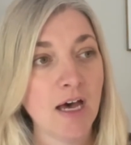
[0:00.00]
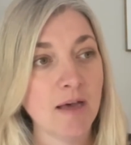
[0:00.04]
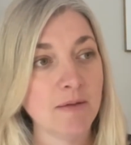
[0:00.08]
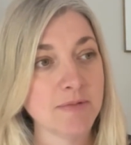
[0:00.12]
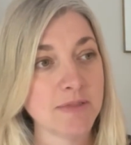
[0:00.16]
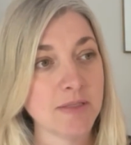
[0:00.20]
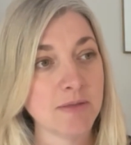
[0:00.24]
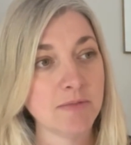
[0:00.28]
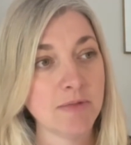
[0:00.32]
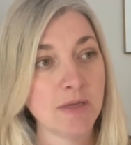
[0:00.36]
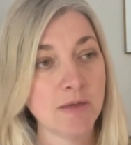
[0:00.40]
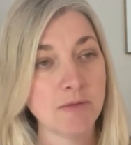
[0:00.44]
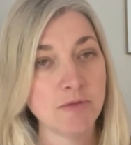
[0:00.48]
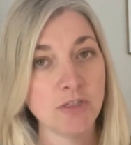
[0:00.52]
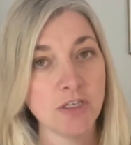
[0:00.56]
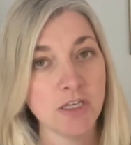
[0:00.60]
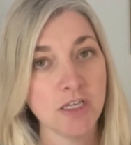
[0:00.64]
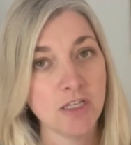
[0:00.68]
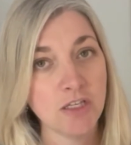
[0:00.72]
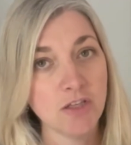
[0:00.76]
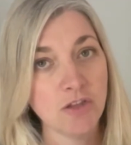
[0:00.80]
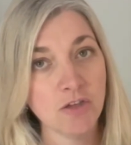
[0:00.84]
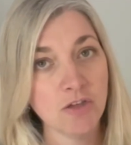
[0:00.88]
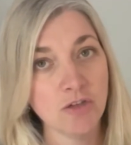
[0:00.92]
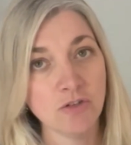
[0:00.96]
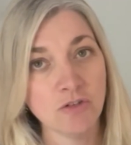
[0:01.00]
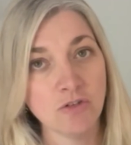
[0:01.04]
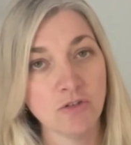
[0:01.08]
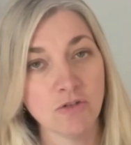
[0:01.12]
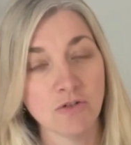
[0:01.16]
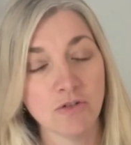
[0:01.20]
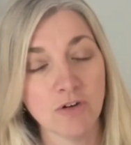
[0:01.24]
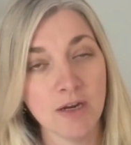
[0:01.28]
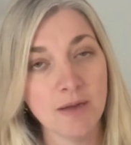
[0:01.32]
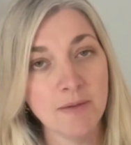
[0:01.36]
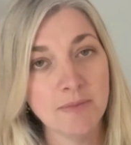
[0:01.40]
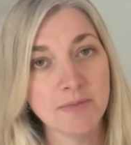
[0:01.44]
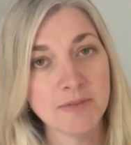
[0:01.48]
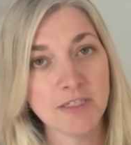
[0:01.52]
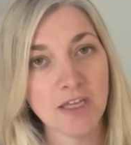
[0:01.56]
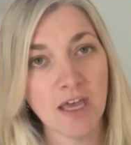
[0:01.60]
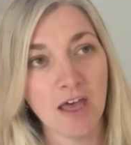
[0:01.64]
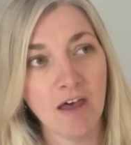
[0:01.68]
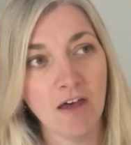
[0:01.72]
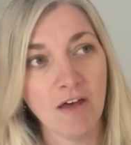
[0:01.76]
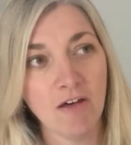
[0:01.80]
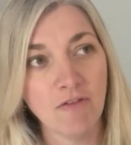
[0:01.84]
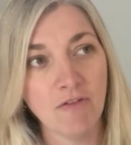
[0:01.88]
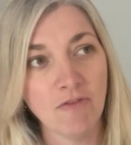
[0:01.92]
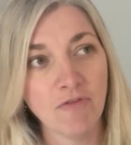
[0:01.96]
Sometimes you can do groups
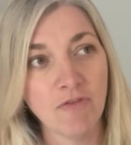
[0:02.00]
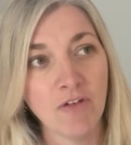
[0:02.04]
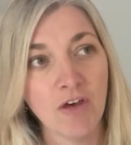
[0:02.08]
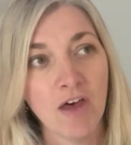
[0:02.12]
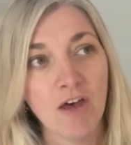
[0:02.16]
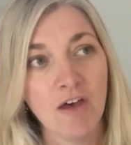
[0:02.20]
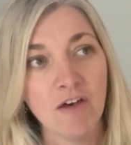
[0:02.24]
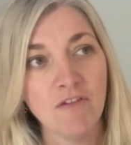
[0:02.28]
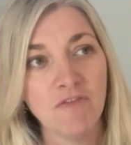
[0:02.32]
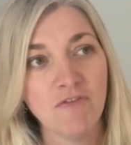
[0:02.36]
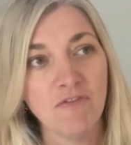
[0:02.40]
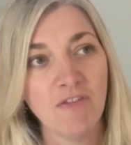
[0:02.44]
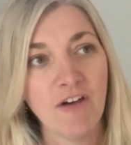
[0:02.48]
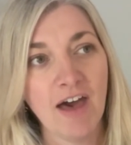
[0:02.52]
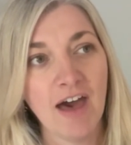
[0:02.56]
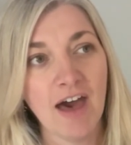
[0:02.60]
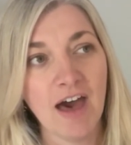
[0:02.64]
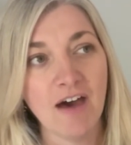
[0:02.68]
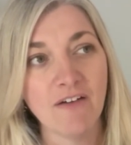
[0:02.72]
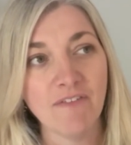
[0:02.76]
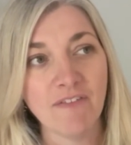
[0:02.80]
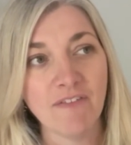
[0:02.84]
of 5.